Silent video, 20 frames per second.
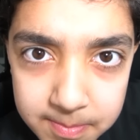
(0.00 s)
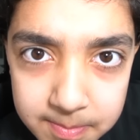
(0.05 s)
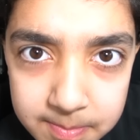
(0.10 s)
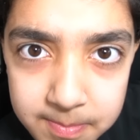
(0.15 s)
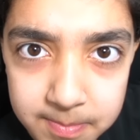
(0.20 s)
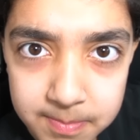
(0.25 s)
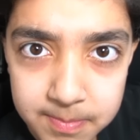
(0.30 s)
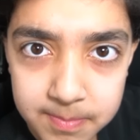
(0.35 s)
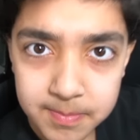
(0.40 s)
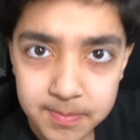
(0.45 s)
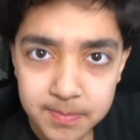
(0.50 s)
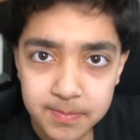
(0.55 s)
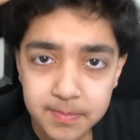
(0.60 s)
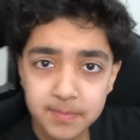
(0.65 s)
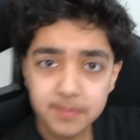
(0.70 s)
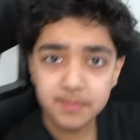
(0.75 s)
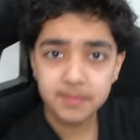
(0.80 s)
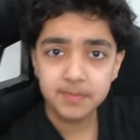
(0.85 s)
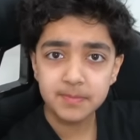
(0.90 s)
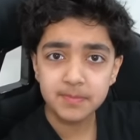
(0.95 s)
me in charge, the
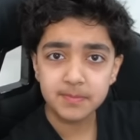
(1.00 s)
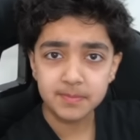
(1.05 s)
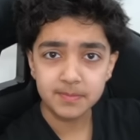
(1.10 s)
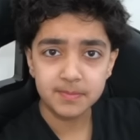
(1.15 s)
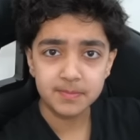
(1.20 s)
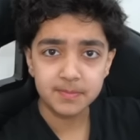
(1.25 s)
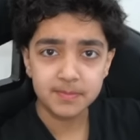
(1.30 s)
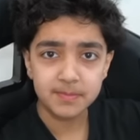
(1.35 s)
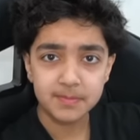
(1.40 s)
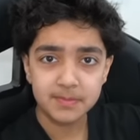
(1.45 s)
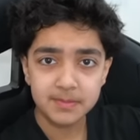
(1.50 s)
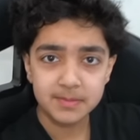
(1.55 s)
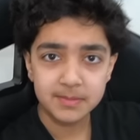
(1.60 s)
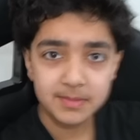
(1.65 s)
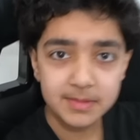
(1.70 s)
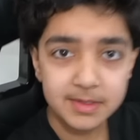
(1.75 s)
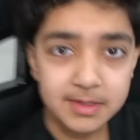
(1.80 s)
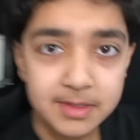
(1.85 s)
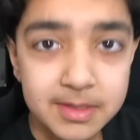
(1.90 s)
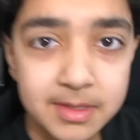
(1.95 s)
house will be
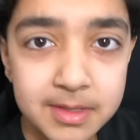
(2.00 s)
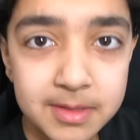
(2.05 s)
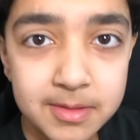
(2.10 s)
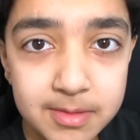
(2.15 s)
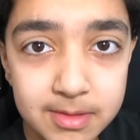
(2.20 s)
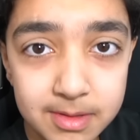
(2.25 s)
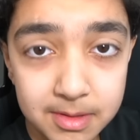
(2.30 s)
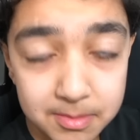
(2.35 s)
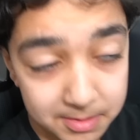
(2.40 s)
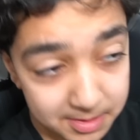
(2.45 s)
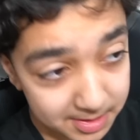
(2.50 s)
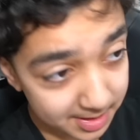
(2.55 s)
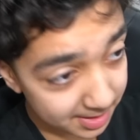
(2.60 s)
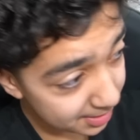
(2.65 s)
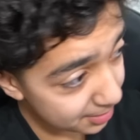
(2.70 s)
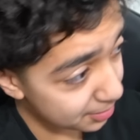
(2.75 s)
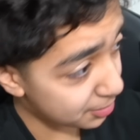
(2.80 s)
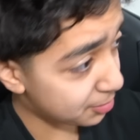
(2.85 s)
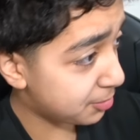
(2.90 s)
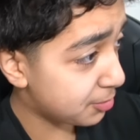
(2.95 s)
destroyed. I mean,
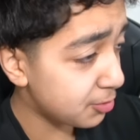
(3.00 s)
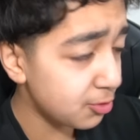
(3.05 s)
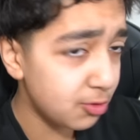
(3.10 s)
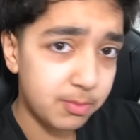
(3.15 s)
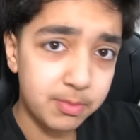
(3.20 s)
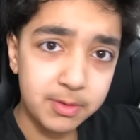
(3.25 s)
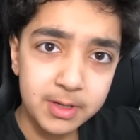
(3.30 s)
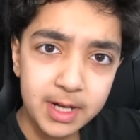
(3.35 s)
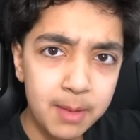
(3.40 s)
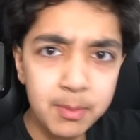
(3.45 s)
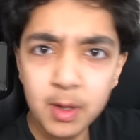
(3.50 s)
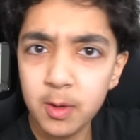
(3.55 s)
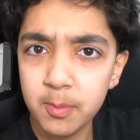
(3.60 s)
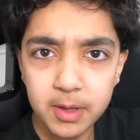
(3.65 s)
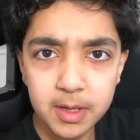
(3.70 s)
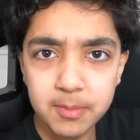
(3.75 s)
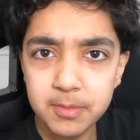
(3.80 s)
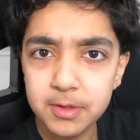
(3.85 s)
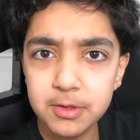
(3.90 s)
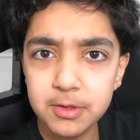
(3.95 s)
that is true, but I'm not baby